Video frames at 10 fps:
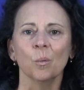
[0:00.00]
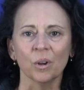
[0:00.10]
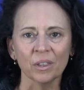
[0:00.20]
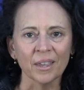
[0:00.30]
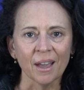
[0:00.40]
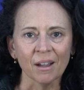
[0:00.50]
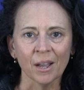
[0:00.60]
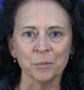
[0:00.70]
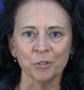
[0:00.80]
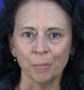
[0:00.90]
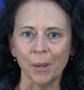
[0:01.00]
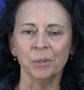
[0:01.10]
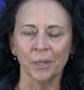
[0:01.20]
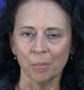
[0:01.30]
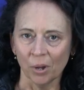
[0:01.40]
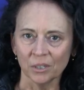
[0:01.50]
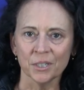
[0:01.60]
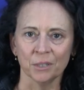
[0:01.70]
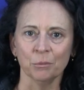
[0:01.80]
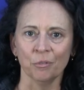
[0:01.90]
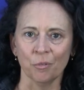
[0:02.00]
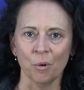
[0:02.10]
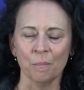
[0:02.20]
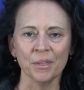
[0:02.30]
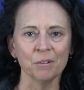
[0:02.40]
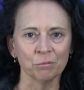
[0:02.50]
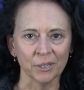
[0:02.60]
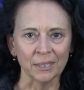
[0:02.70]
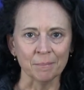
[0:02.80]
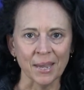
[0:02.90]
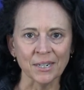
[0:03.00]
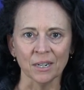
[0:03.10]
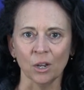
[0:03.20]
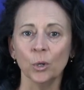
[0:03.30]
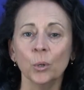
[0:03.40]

what are the outcomes of public policy reform that really matter?